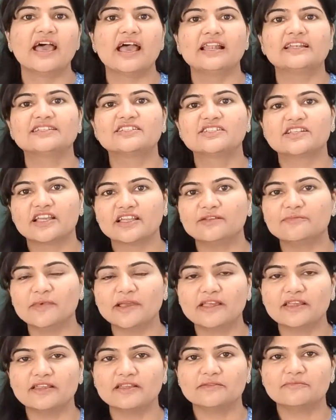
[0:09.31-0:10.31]
I'll try
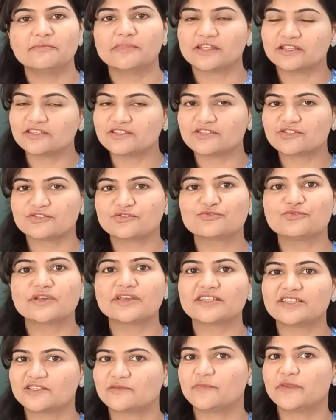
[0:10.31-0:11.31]
my best
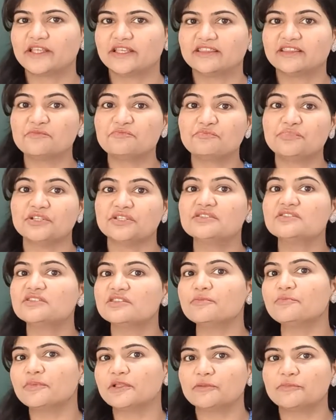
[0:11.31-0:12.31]
to explain the
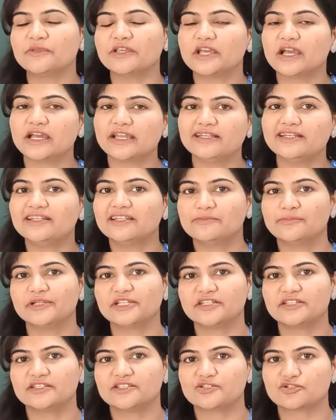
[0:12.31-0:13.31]
principle behind
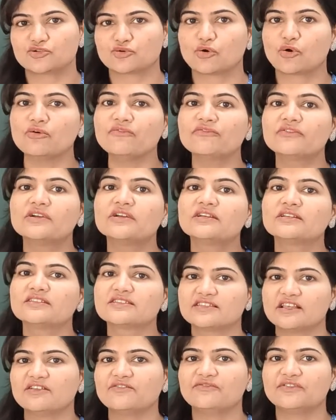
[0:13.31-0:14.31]
limit test of
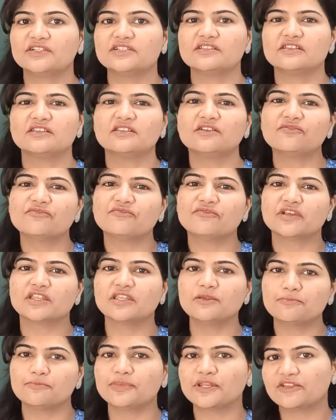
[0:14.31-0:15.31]
sulphates in a
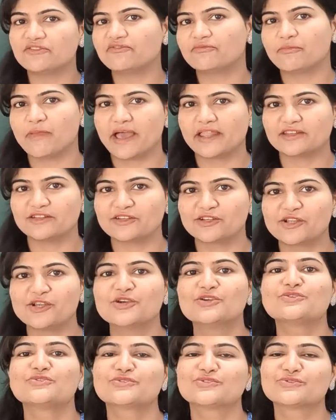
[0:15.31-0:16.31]
very brief manner.
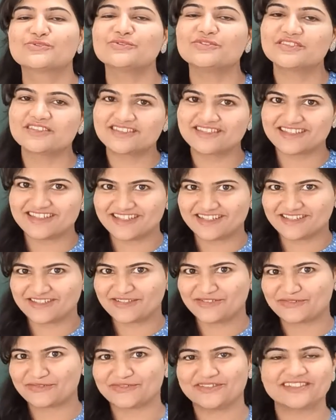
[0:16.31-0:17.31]
So stay
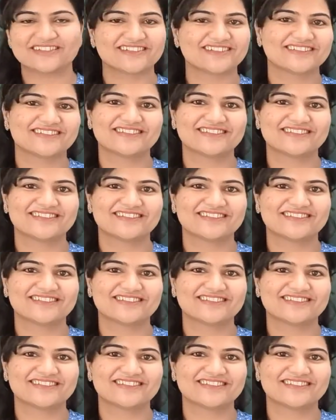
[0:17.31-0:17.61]
tuned.